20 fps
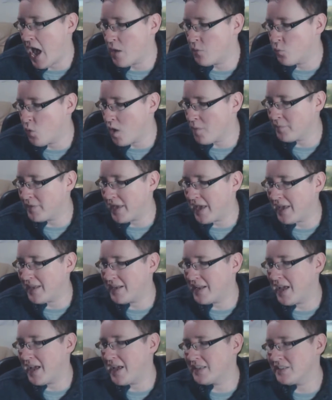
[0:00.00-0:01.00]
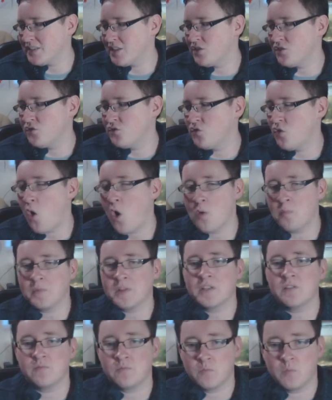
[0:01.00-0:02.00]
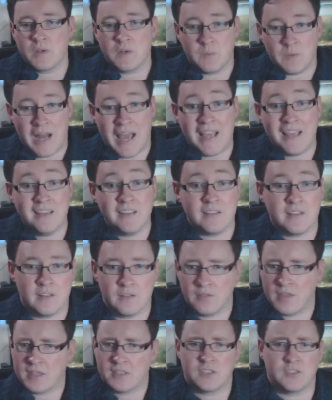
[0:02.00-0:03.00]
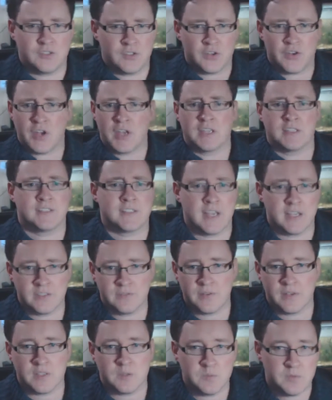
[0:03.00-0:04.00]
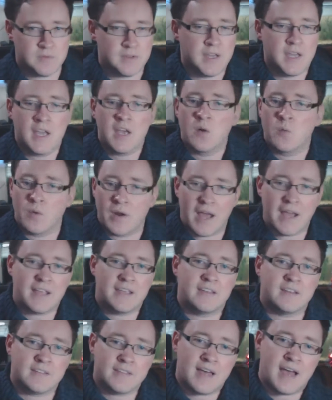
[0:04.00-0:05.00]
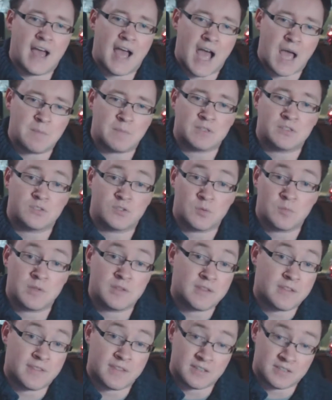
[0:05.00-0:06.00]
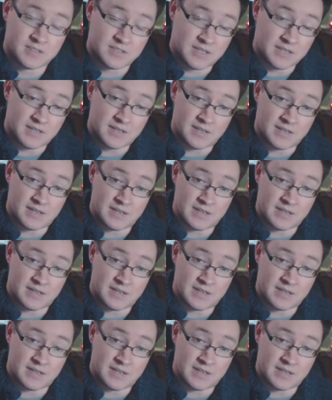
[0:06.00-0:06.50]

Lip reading: And what I'm getting at is that normally when I hear that this is the greatest science fiction movie, when I hear that, I'm assuming that there's